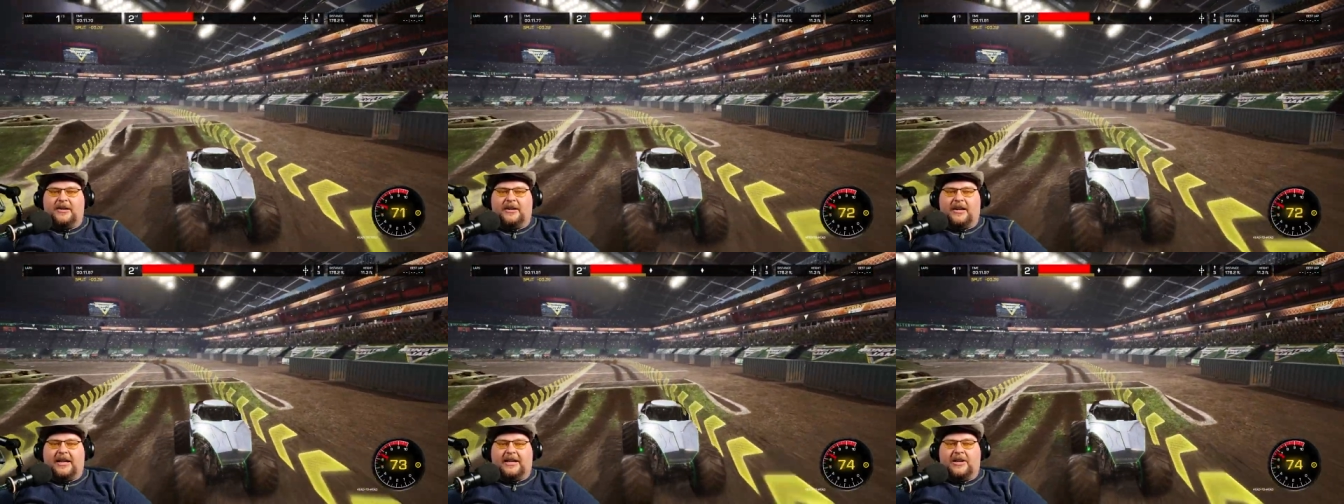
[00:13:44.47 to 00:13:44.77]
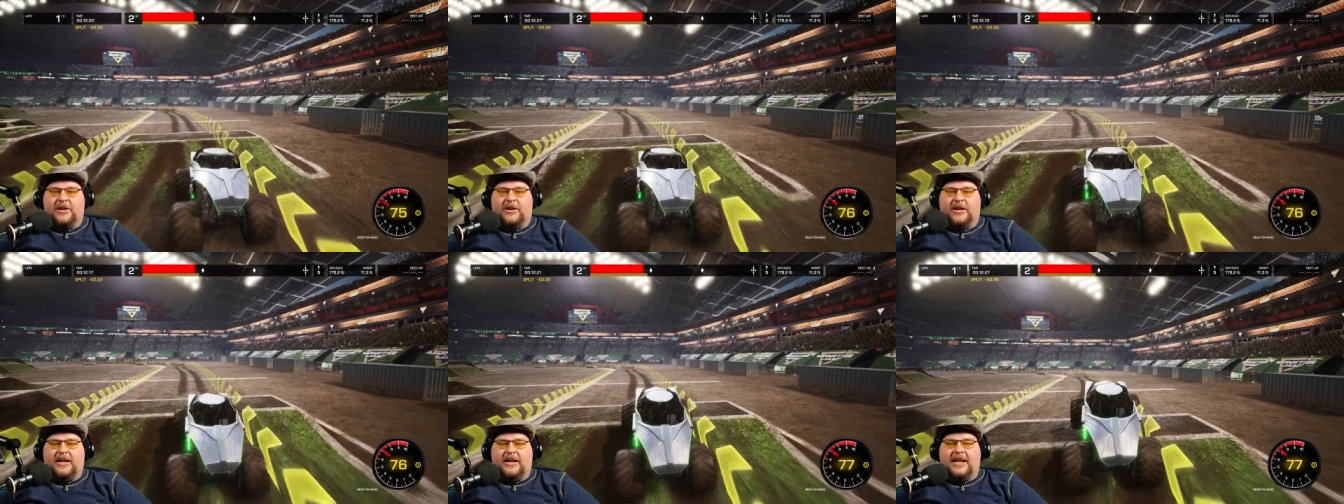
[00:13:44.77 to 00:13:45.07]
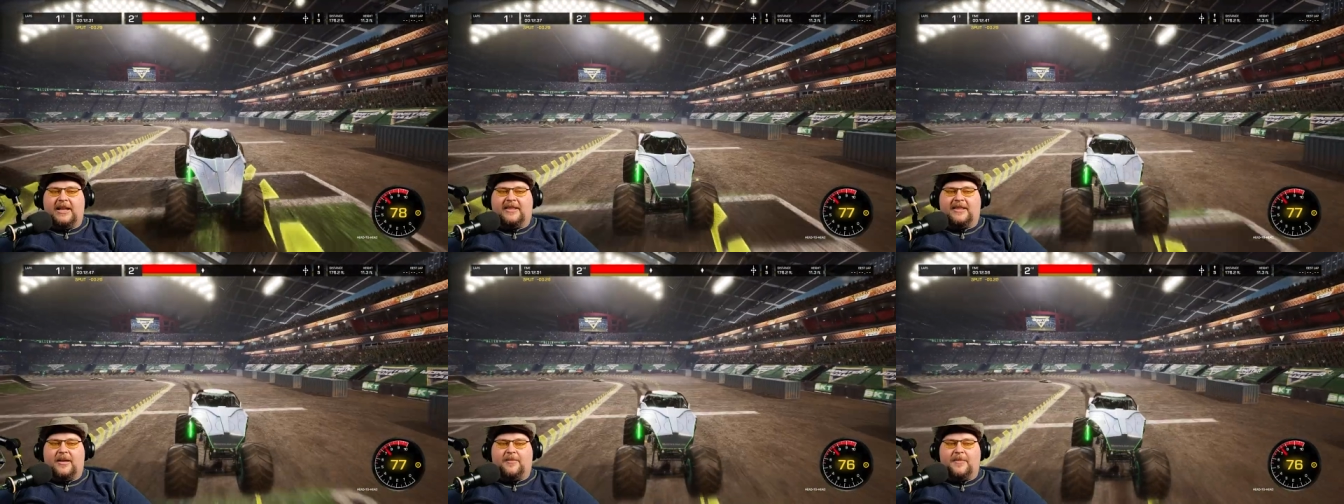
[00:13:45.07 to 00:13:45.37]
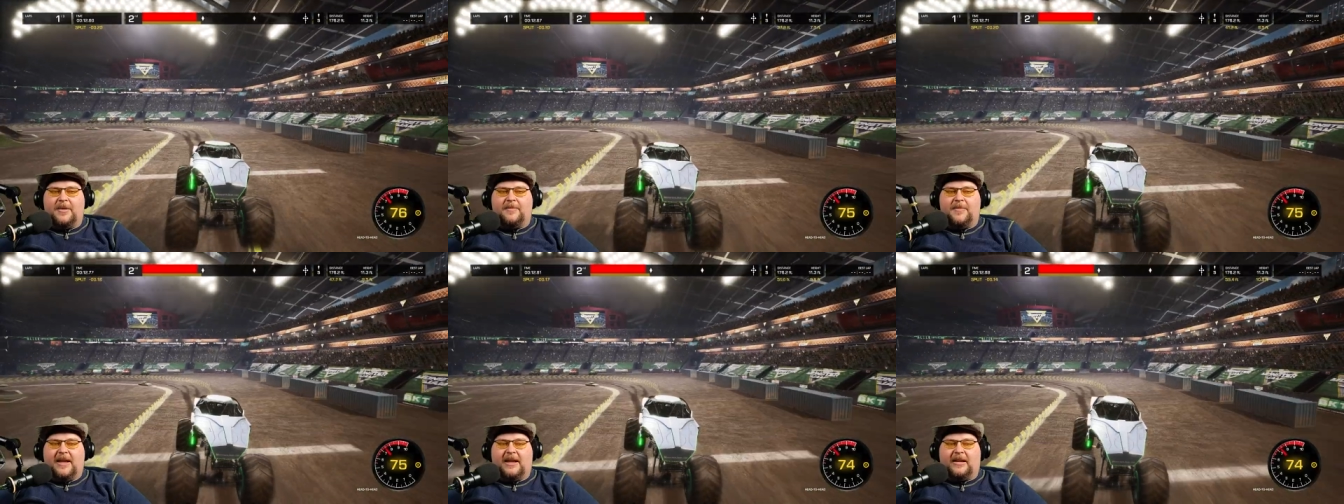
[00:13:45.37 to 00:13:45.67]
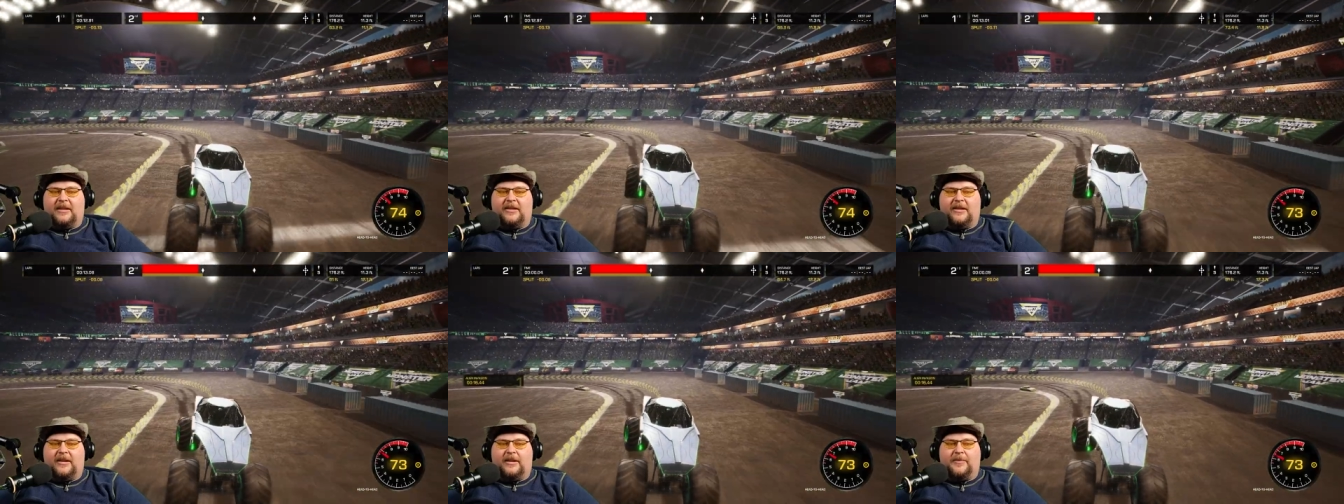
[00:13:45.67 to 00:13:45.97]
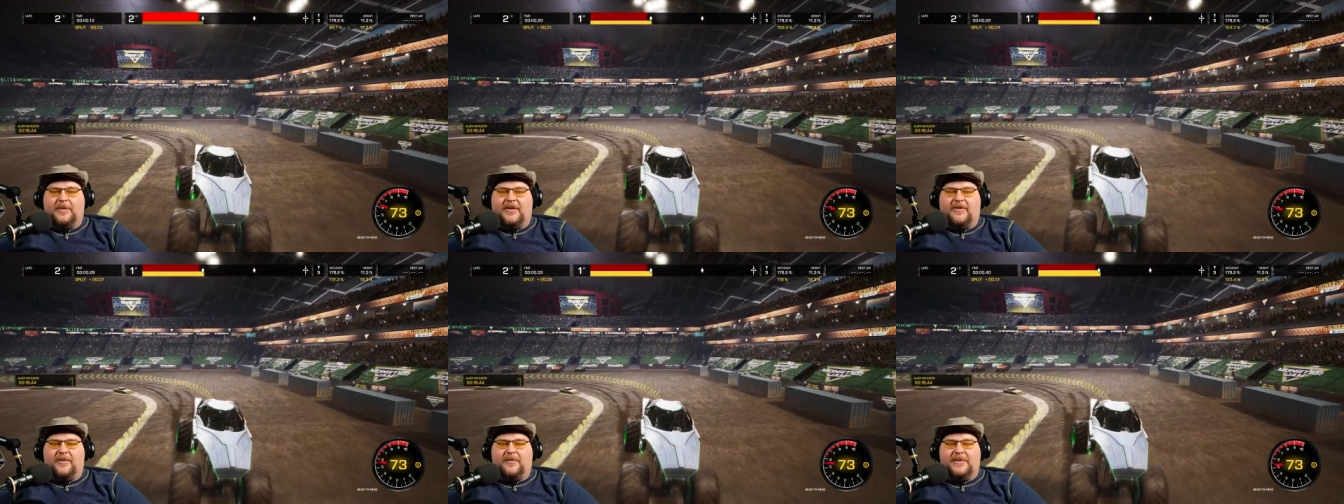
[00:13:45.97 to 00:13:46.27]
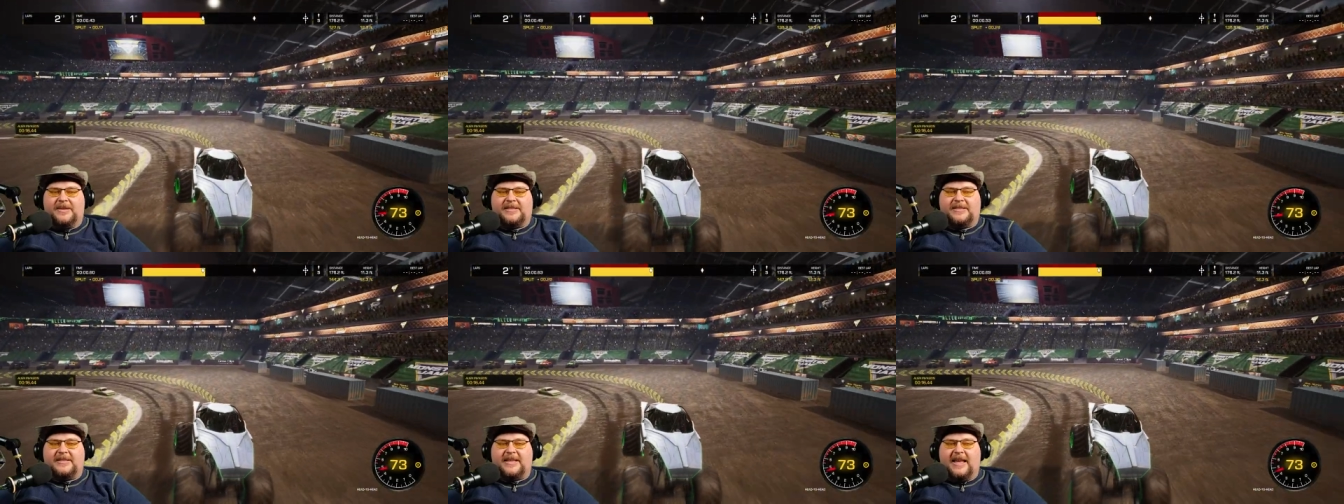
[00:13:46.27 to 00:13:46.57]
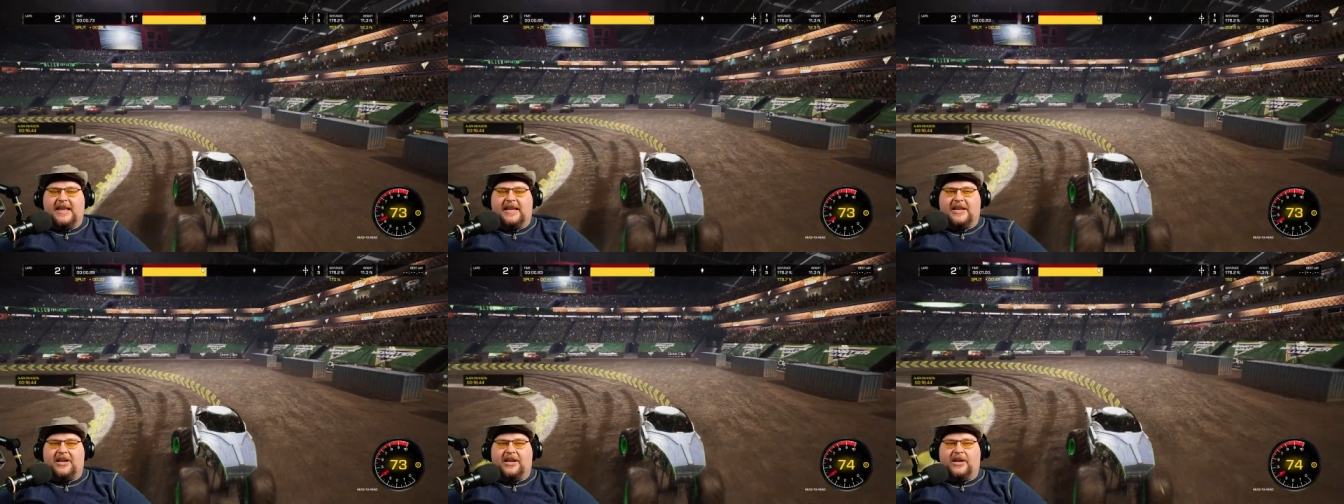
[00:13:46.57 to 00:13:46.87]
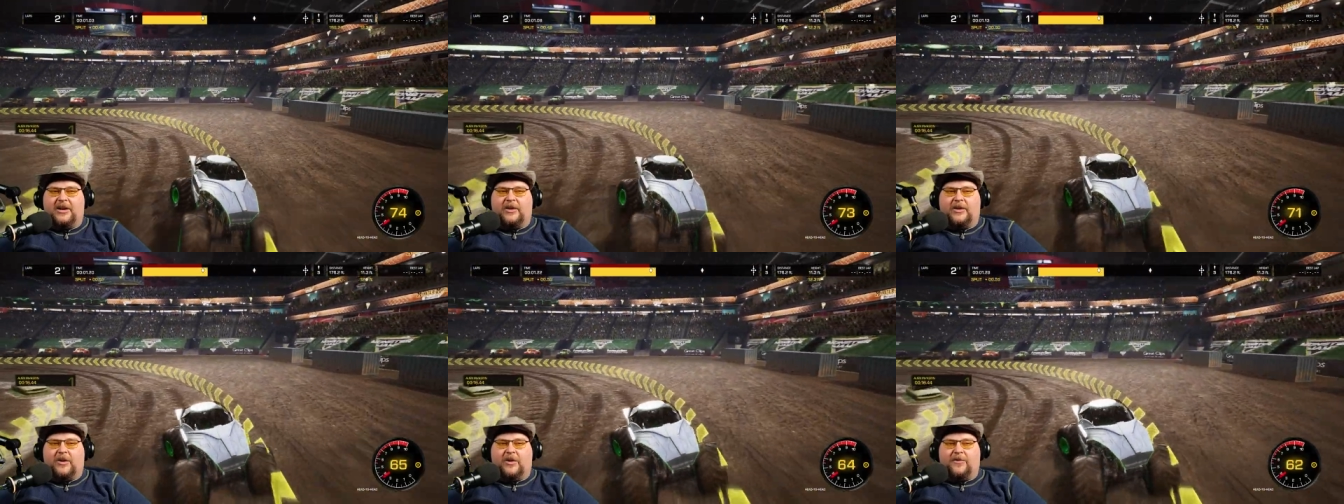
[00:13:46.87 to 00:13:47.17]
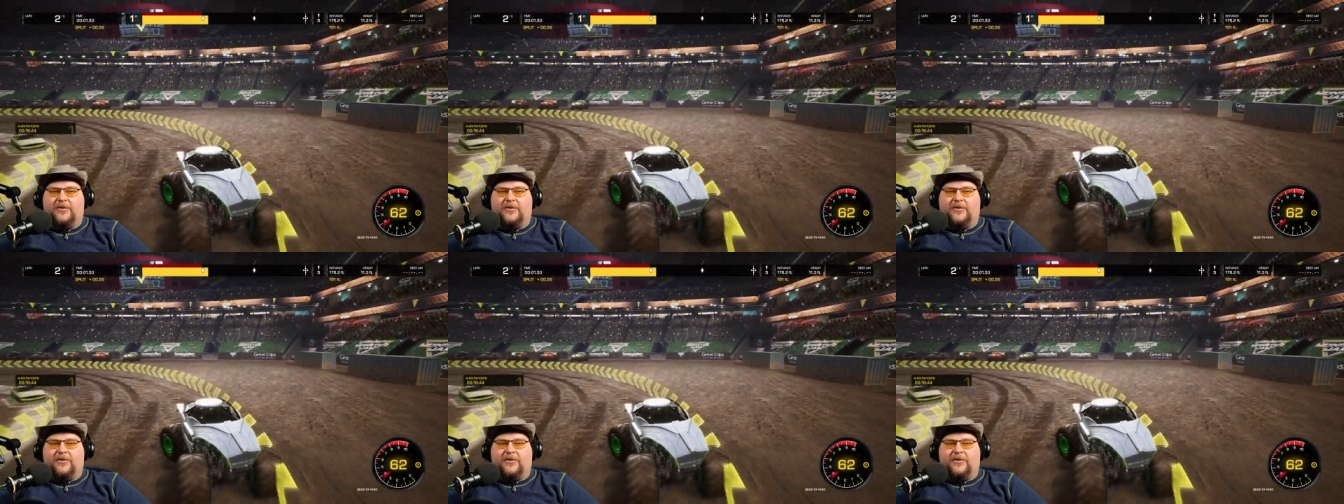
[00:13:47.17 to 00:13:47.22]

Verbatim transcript: Like you can hit them and make a little bit of a mistake and you don't